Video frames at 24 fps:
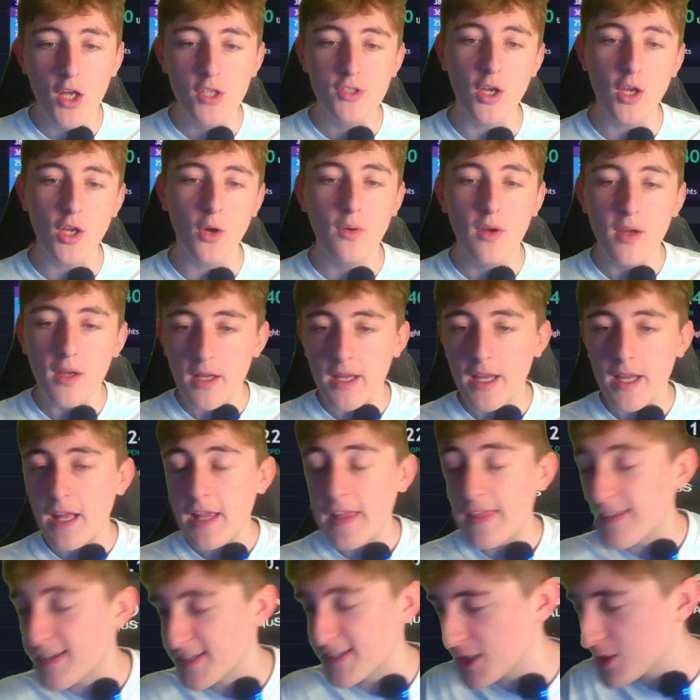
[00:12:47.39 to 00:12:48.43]
So
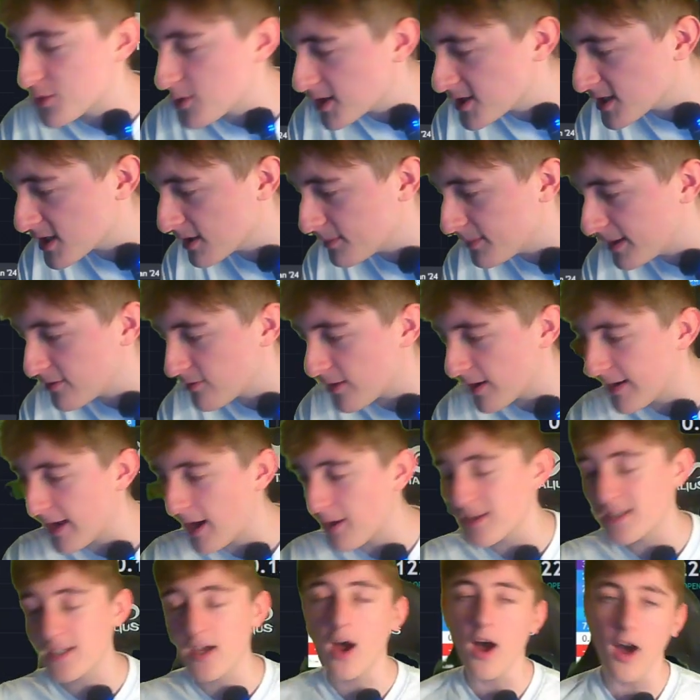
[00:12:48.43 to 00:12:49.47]
in the situation I'm in right
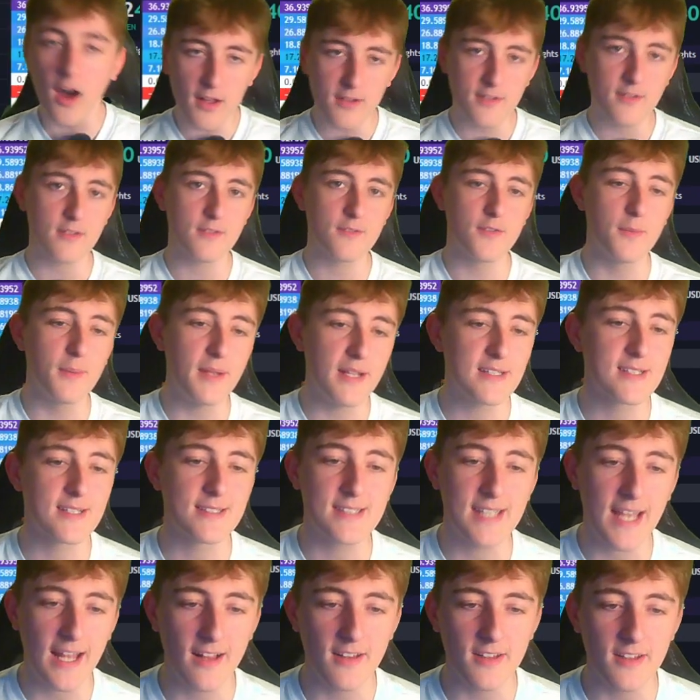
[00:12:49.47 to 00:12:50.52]
now, it's hard for me
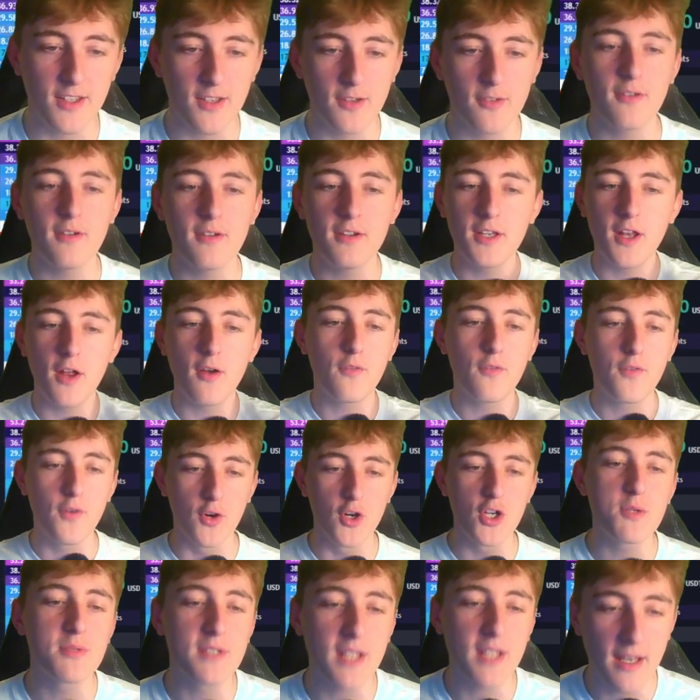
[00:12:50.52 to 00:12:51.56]
to tell you,
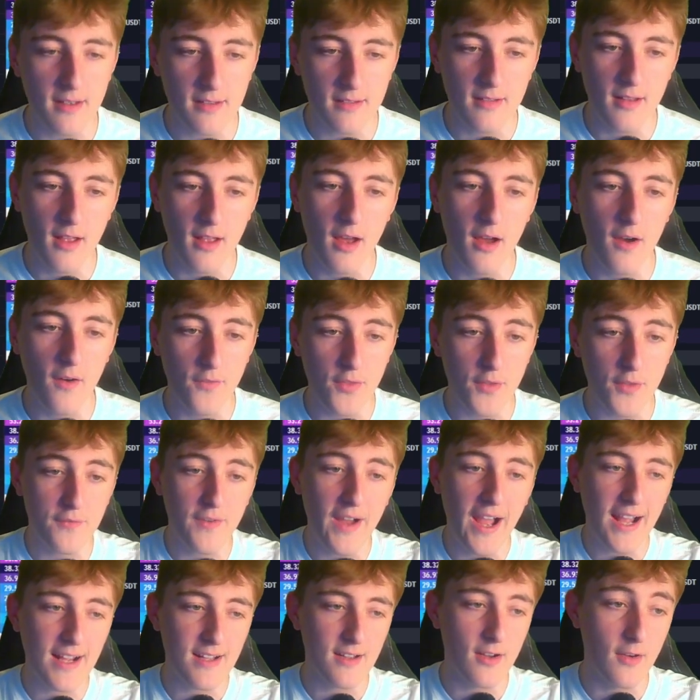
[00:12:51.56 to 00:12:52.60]
for 100% of
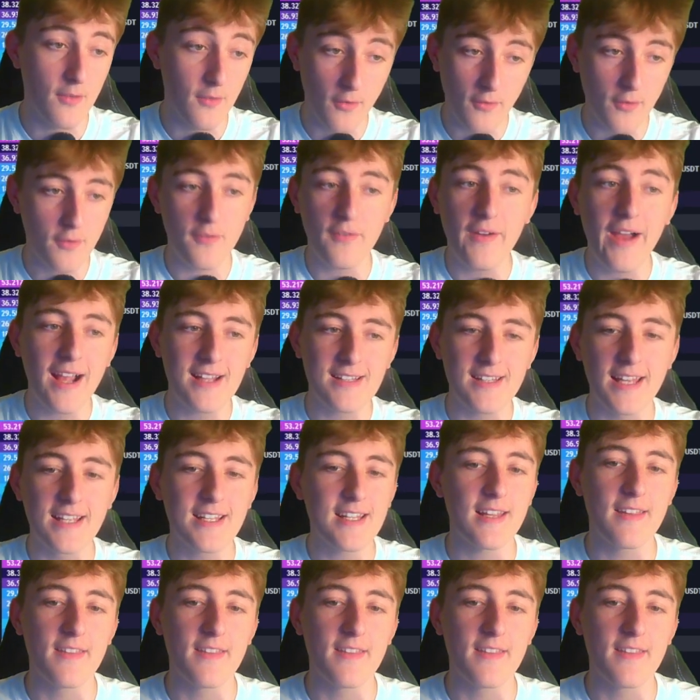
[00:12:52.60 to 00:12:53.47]
a fact,